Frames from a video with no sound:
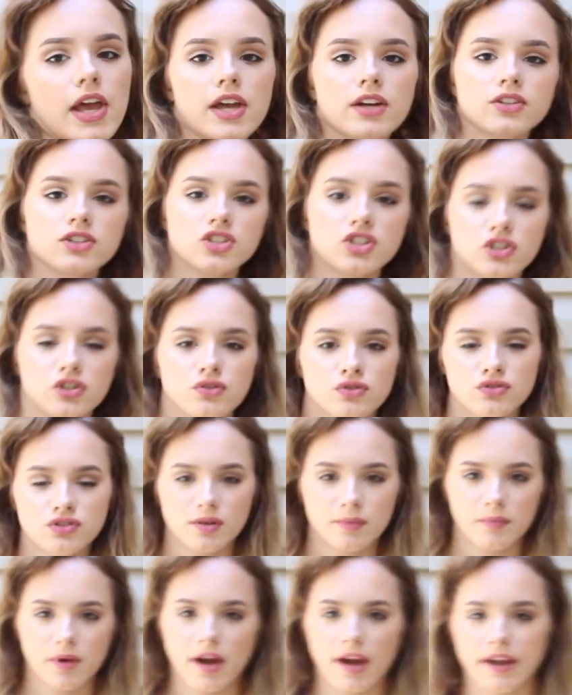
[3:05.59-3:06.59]
Excuse
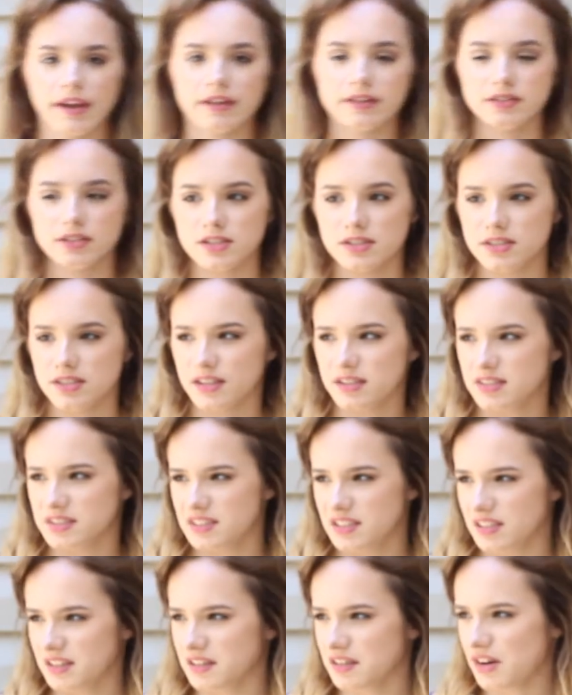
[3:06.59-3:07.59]
my
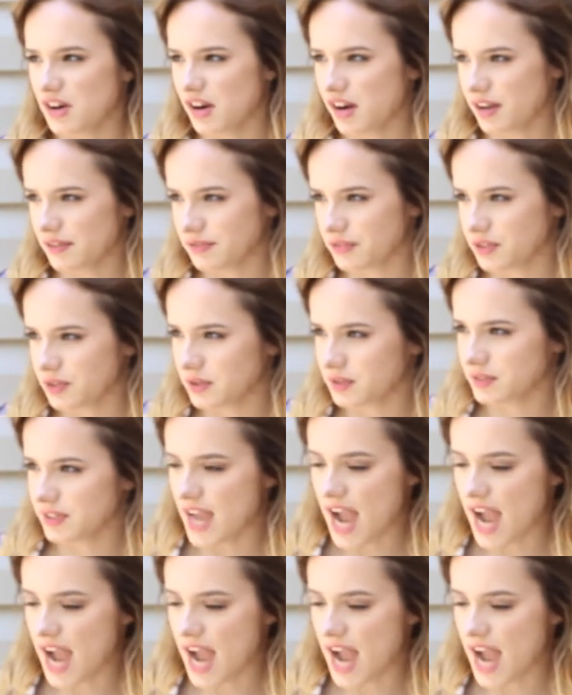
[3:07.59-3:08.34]
disgusting, awful,